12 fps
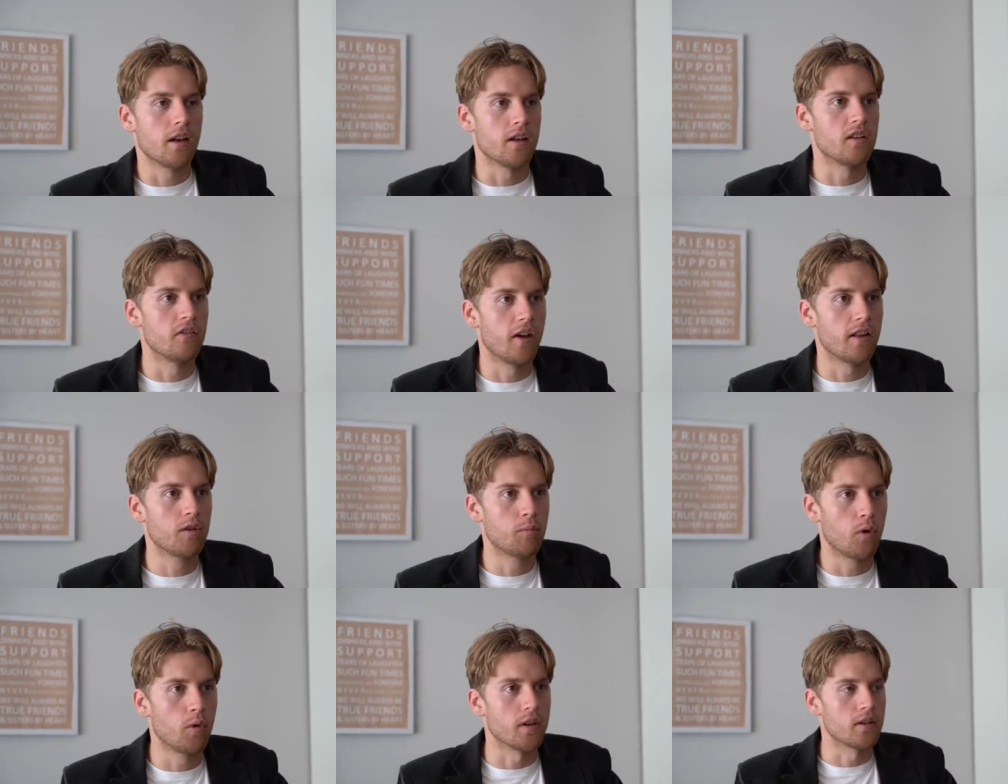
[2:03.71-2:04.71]
That is a valid
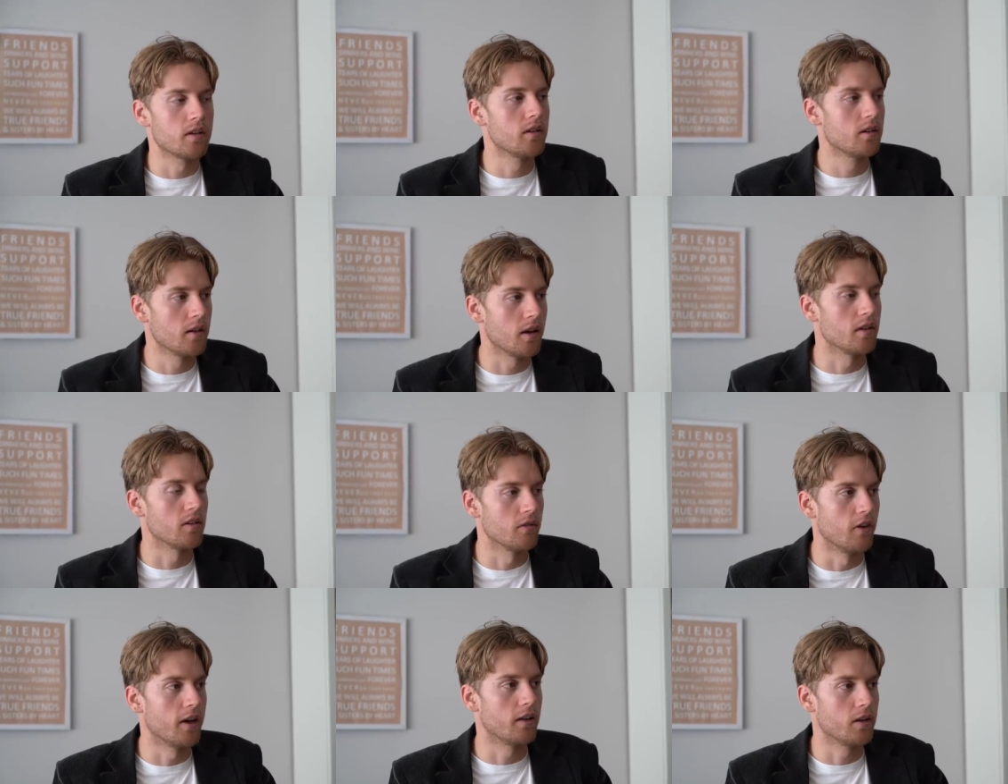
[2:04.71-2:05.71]
point. That is a
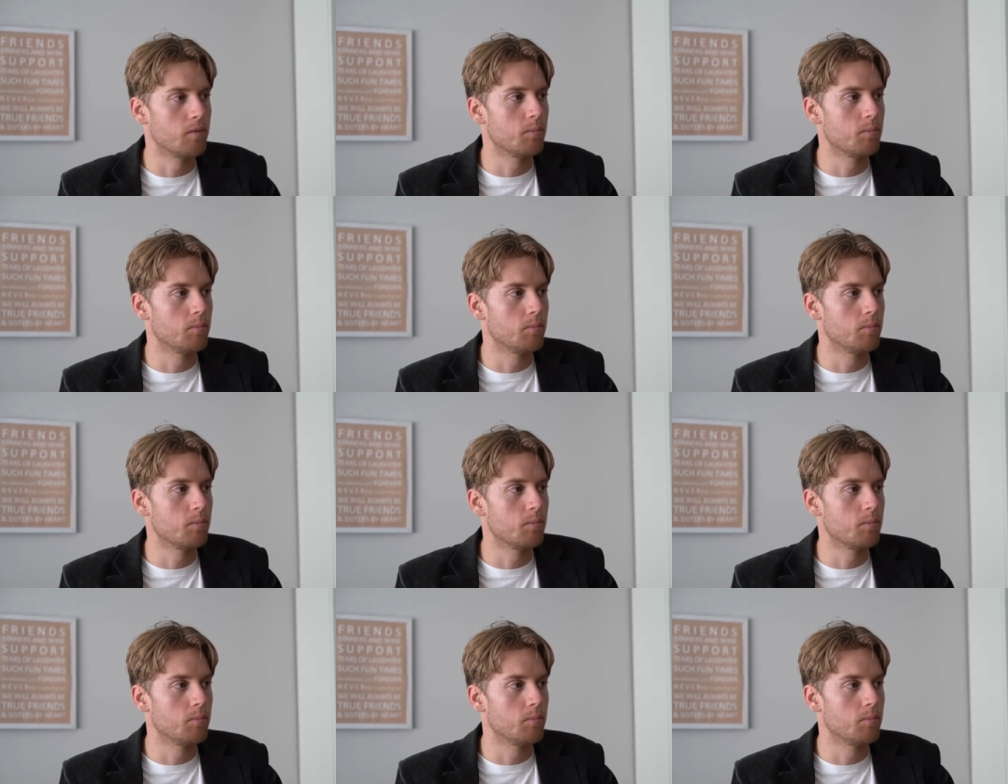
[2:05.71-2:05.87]
valid